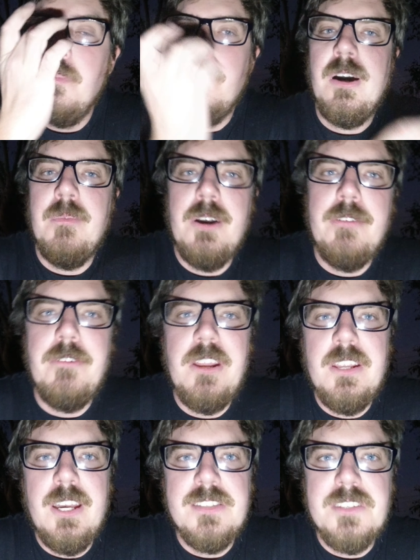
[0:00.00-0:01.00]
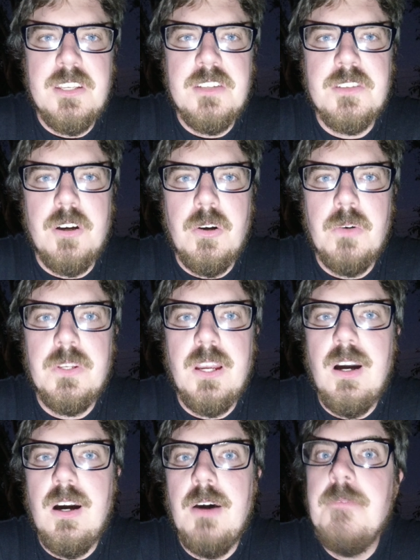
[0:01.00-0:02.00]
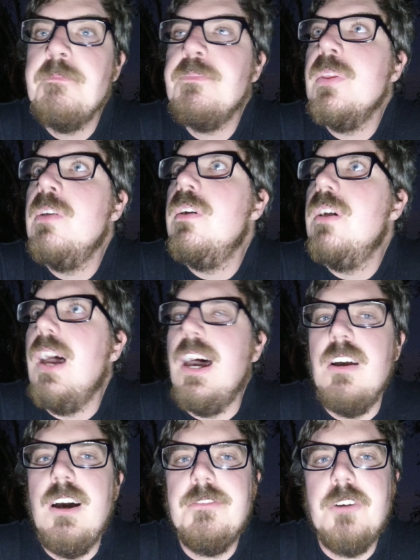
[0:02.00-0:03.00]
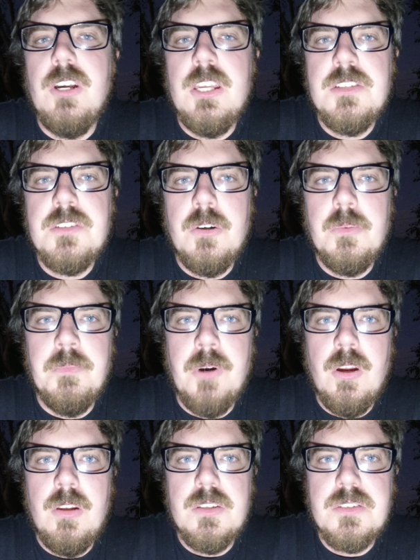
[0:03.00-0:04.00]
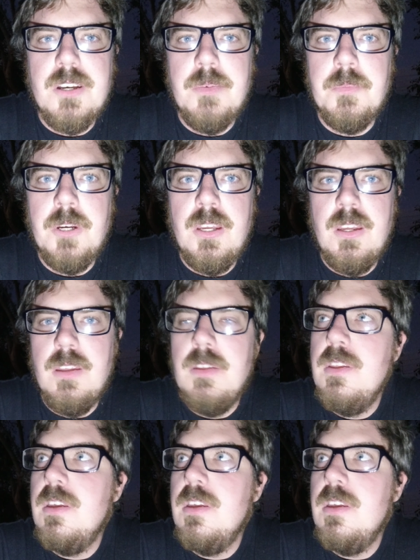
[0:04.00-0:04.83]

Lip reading: But my friend has his old car, and I've got his old motor somewhere.